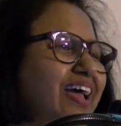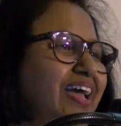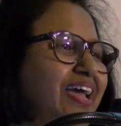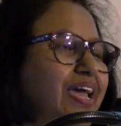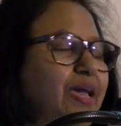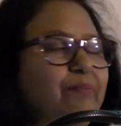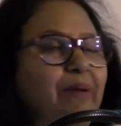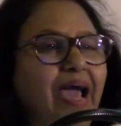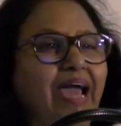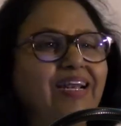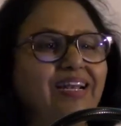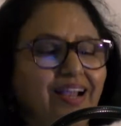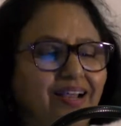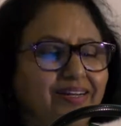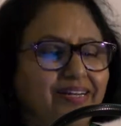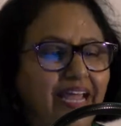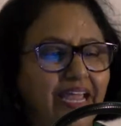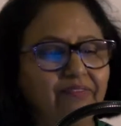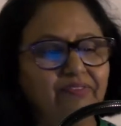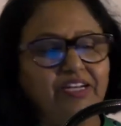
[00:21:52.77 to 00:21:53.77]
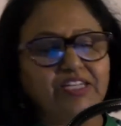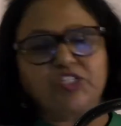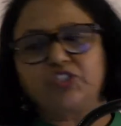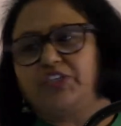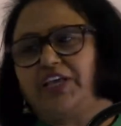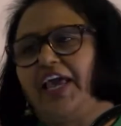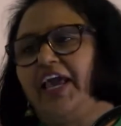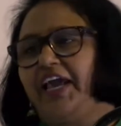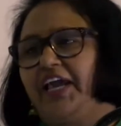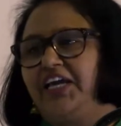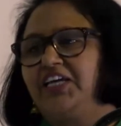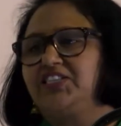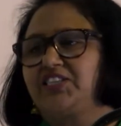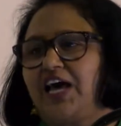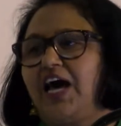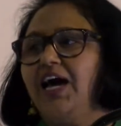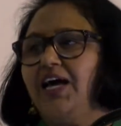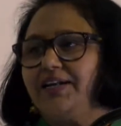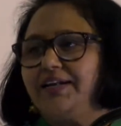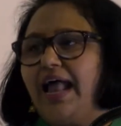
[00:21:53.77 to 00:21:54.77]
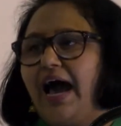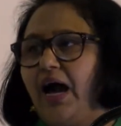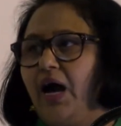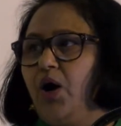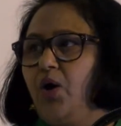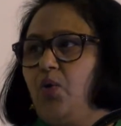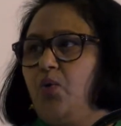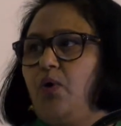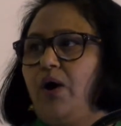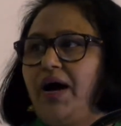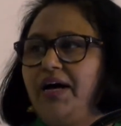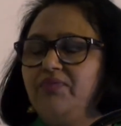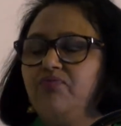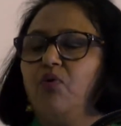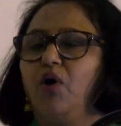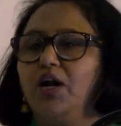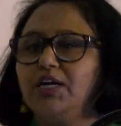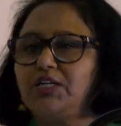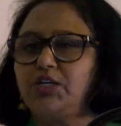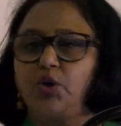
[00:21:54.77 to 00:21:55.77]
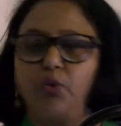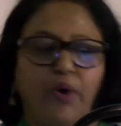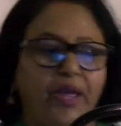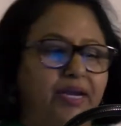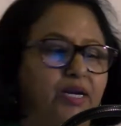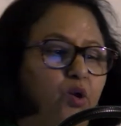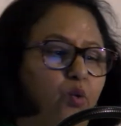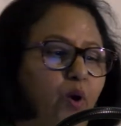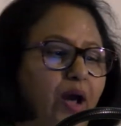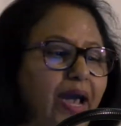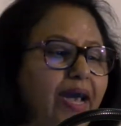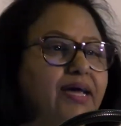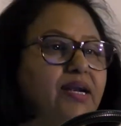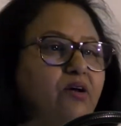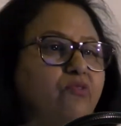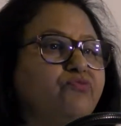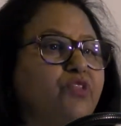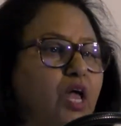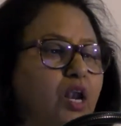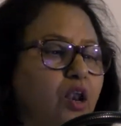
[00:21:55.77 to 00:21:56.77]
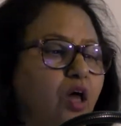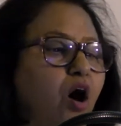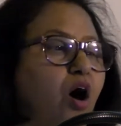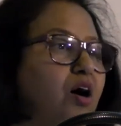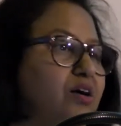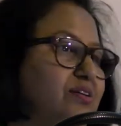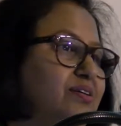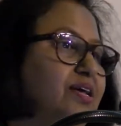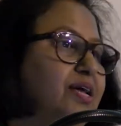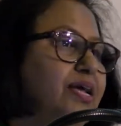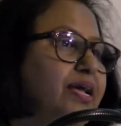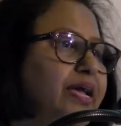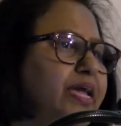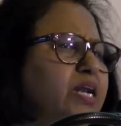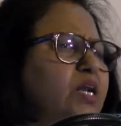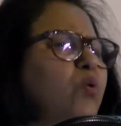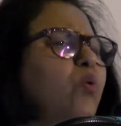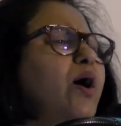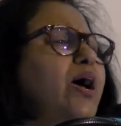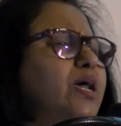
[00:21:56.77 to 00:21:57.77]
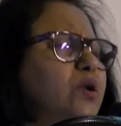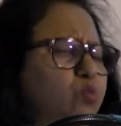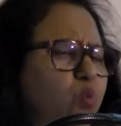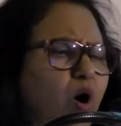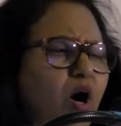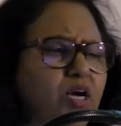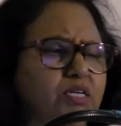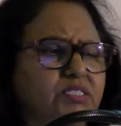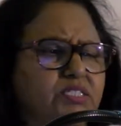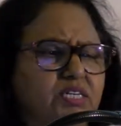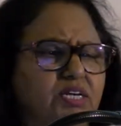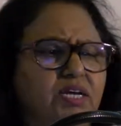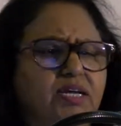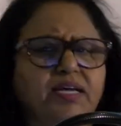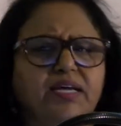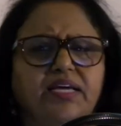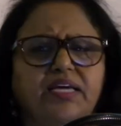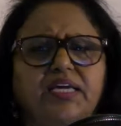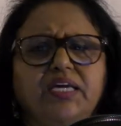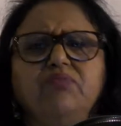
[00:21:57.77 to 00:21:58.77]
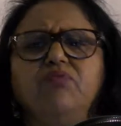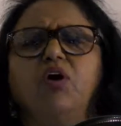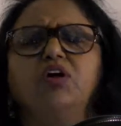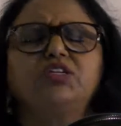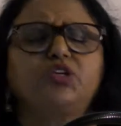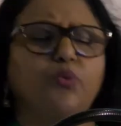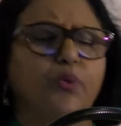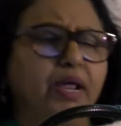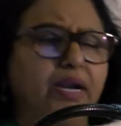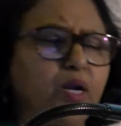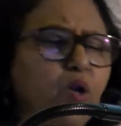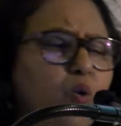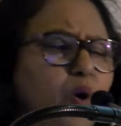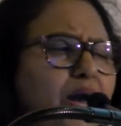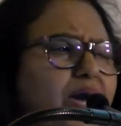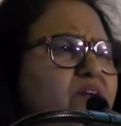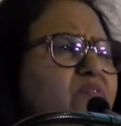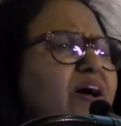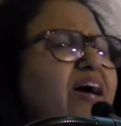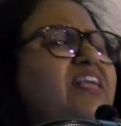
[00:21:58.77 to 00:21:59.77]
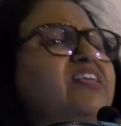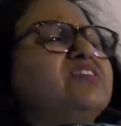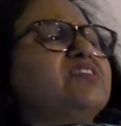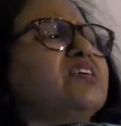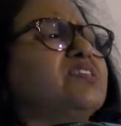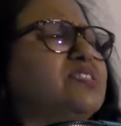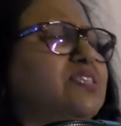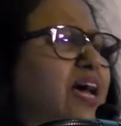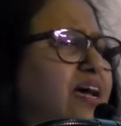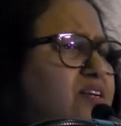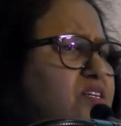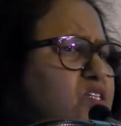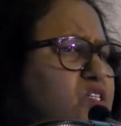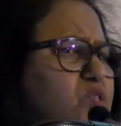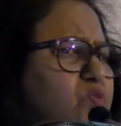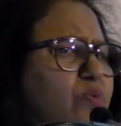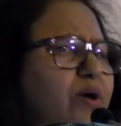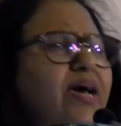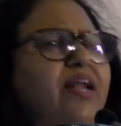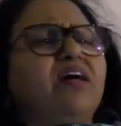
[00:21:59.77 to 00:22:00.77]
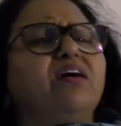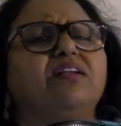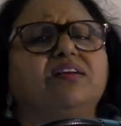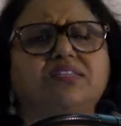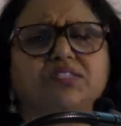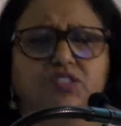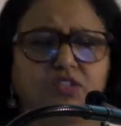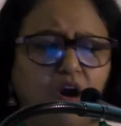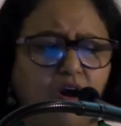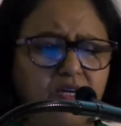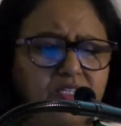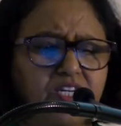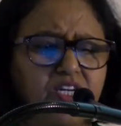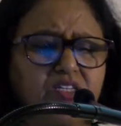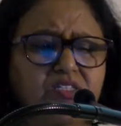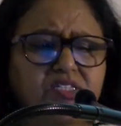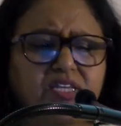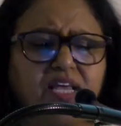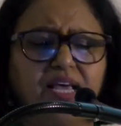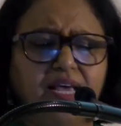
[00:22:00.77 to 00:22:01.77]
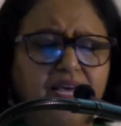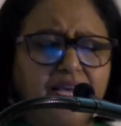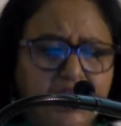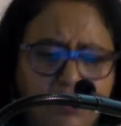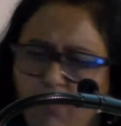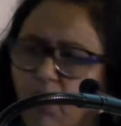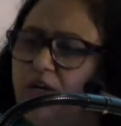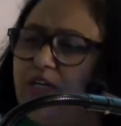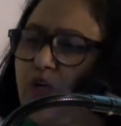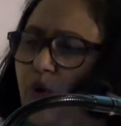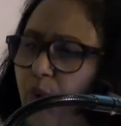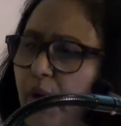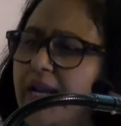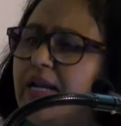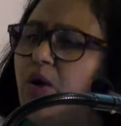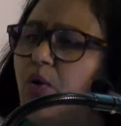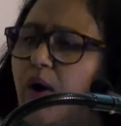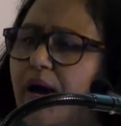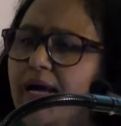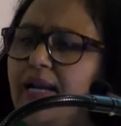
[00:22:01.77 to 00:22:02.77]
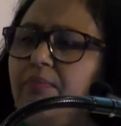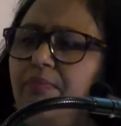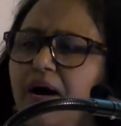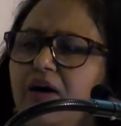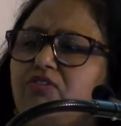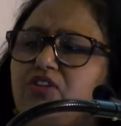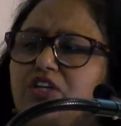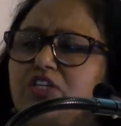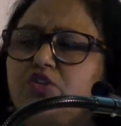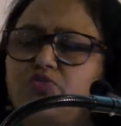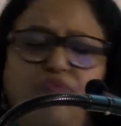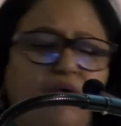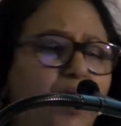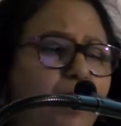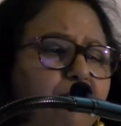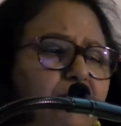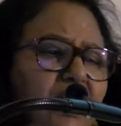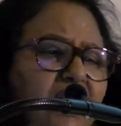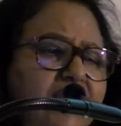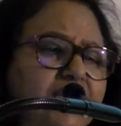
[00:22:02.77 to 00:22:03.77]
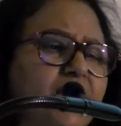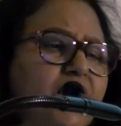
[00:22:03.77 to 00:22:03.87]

Amen. David says, Now I want to inquire of the Lord. Inquire what? He want to inquire where is his sons? Where are his daughters? He want to inquire about his family.